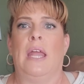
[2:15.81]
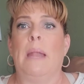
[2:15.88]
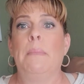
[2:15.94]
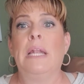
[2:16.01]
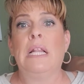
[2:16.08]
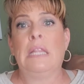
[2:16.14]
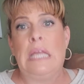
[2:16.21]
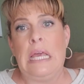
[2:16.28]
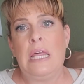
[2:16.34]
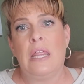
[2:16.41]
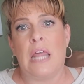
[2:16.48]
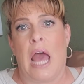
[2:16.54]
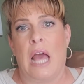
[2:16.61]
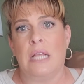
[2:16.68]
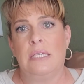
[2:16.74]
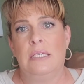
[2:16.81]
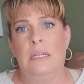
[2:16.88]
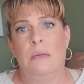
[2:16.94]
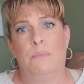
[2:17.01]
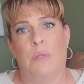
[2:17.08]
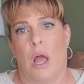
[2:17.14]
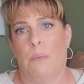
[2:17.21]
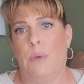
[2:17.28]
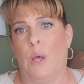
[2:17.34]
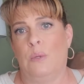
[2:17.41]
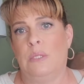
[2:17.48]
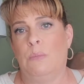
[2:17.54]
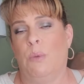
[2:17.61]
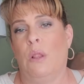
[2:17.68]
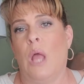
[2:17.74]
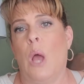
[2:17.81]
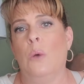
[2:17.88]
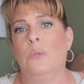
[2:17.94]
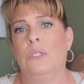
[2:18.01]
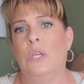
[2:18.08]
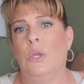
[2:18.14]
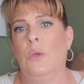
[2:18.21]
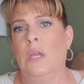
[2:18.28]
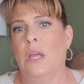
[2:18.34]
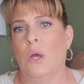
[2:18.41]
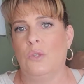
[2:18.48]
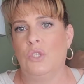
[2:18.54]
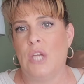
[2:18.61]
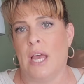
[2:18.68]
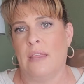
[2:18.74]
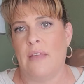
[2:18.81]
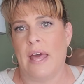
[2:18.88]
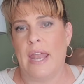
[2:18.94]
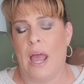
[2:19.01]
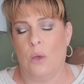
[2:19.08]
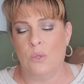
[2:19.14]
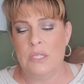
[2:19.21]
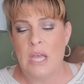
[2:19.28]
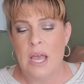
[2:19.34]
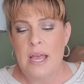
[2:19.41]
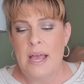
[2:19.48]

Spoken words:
And I'm going to link that blog post below so you can go check that out.